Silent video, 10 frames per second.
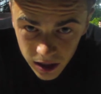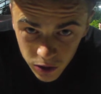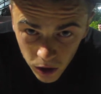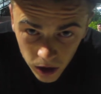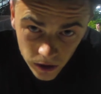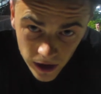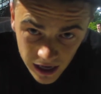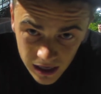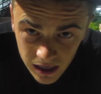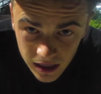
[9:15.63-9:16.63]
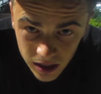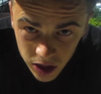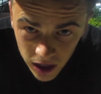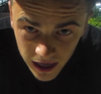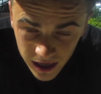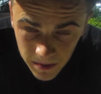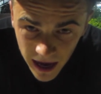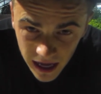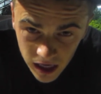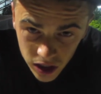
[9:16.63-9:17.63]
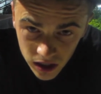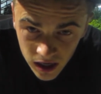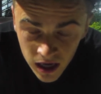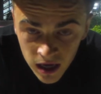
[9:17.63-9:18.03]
just rolling around, just trying to manage and